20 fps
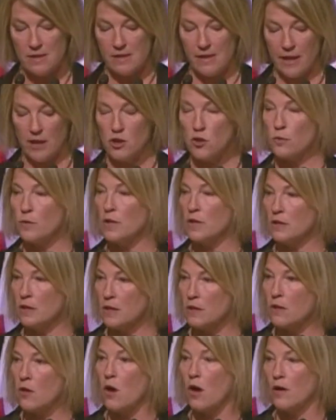Schedule a
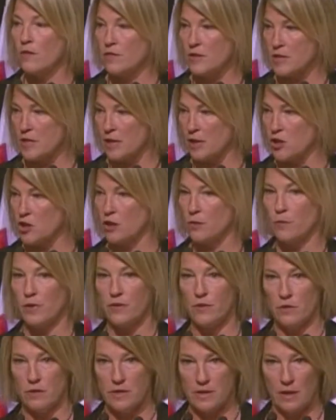little conversation
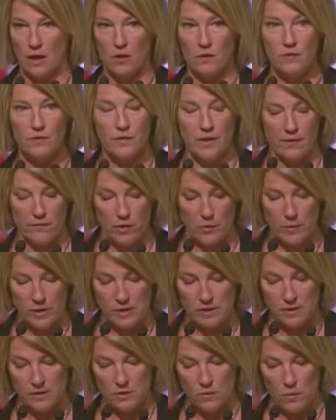with yourself every
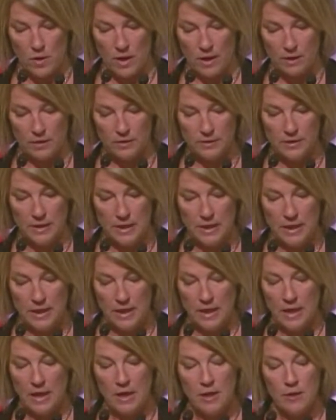once in a while.
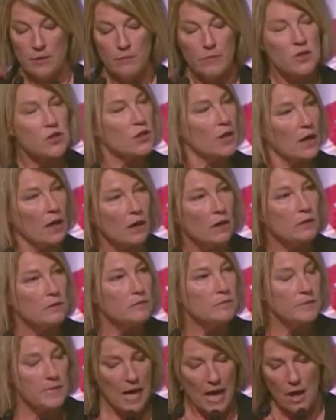Michele,
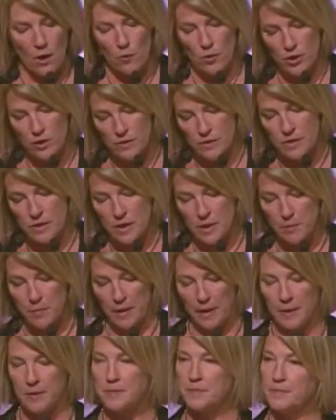how are you
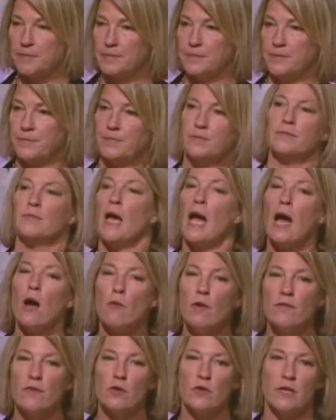sleeping?
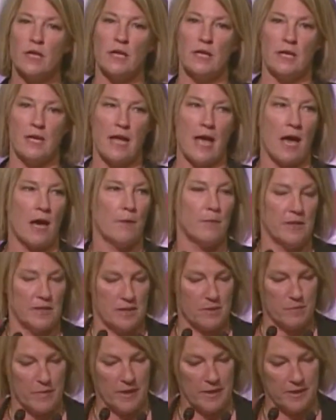How have your eating
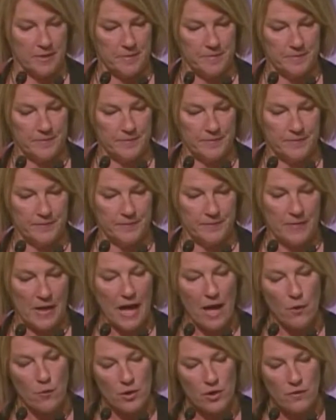habits been?
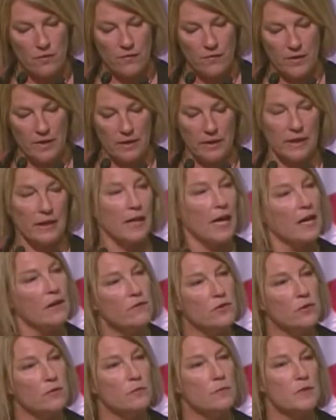How are you feeling?
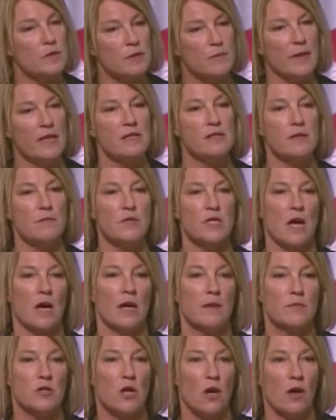Have you spent some
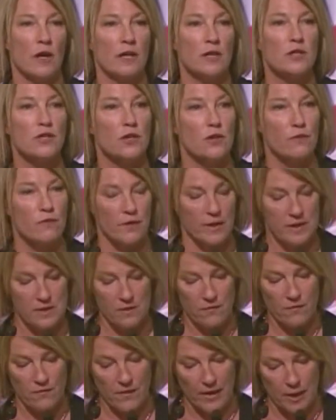time talking to your
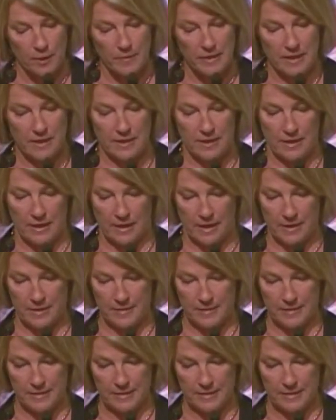friends and family today?